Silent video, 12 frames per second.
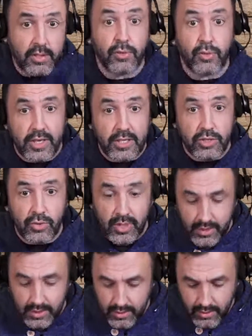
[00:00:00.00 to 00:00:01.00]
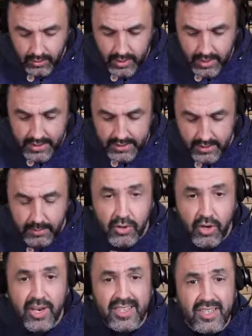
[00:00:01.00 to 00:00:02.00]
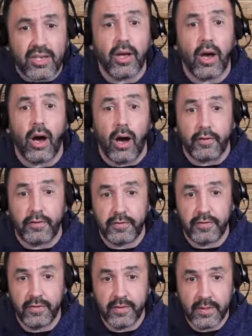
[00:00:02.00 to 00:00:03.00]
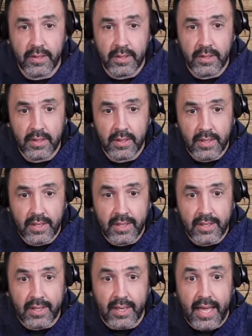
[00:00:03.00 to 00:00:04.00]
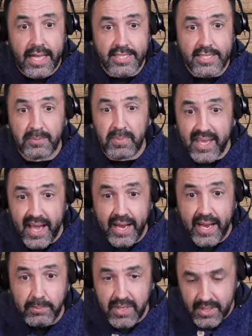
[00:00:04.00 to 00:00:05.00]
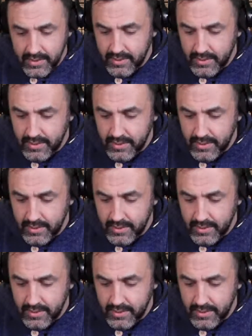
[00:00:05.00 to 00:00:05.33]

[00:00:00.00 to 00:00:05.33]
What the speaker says: green screen. Okay, so I'm gonna turn off the lights behind me,